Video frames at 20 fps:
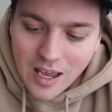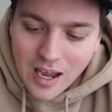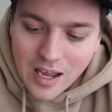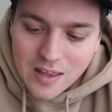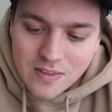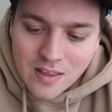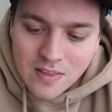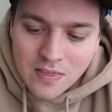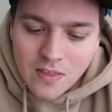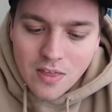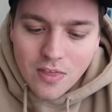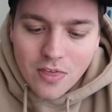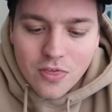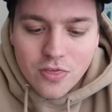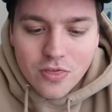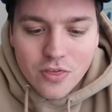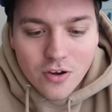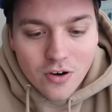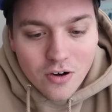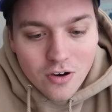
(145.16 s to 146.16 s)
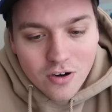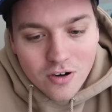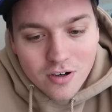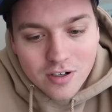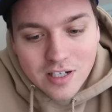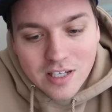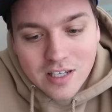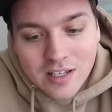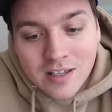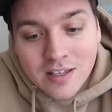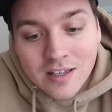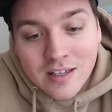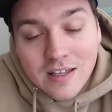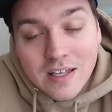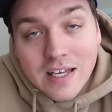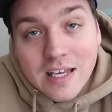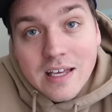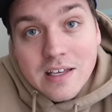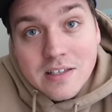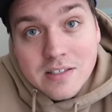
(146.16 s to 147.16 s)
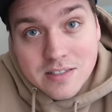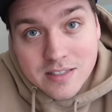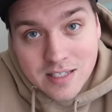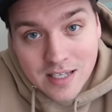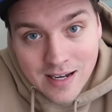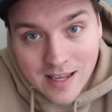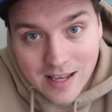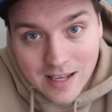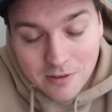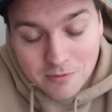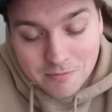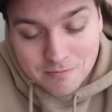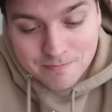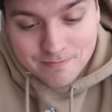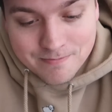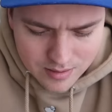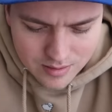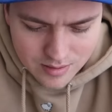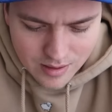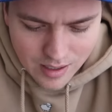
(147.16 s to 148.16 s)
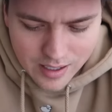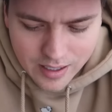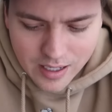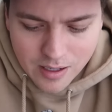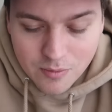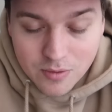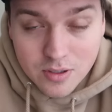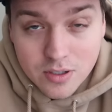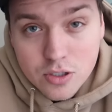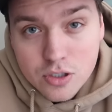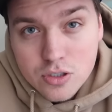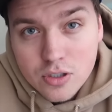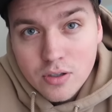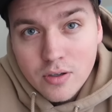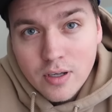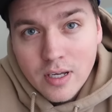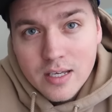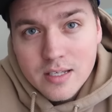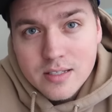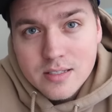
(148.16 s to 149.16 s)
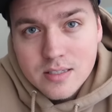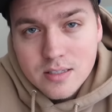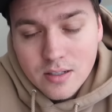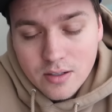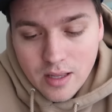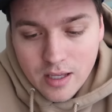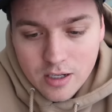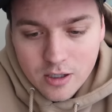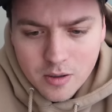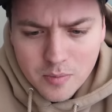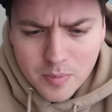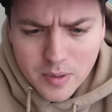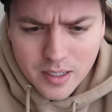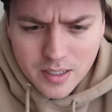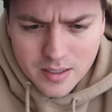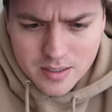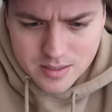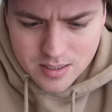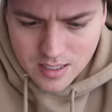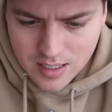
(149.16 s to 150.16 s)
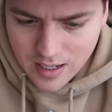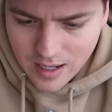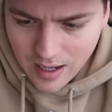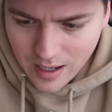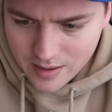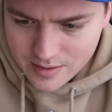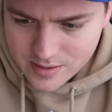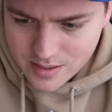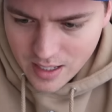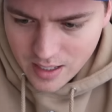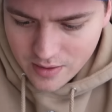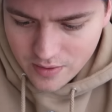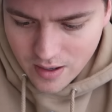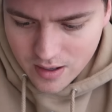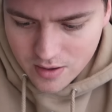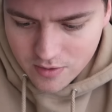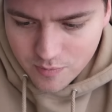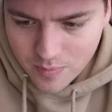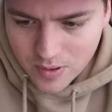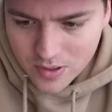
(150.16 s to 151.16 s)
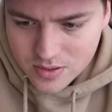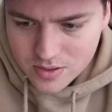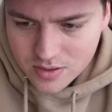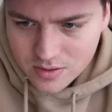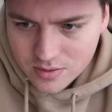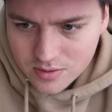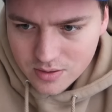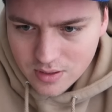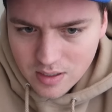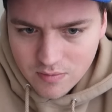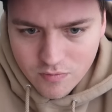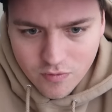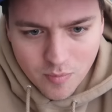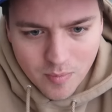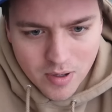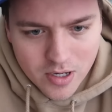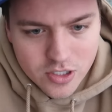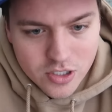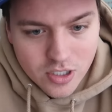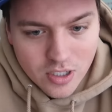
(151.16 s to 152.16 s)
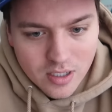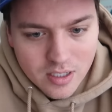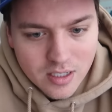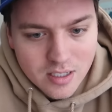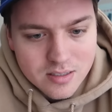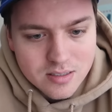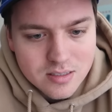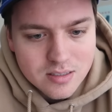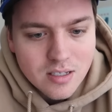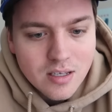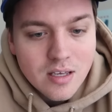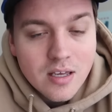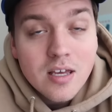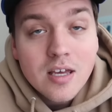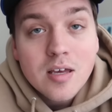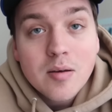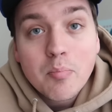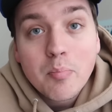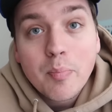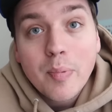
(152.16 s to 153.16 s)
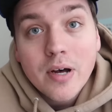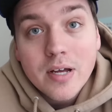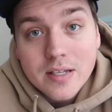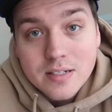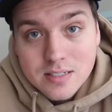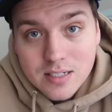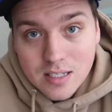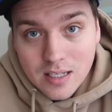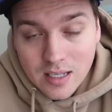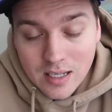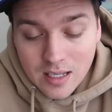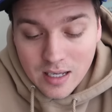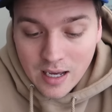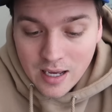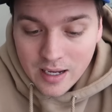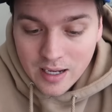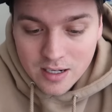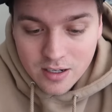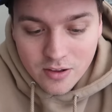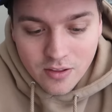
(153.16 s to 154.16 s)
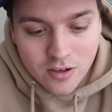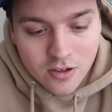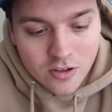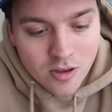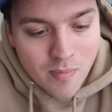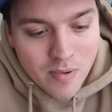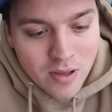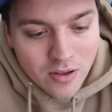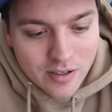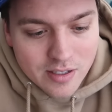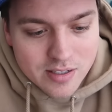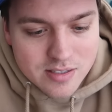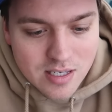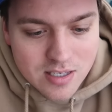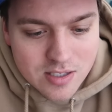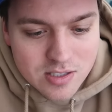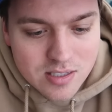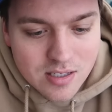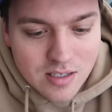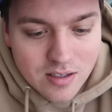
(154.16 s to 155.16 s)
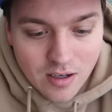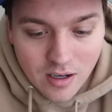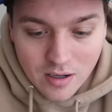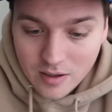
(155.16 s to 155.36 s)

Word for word: And then the third is today. I can't really show you guys the letter because it has a lot of personal information on it, but I got a letter in the mail and it says,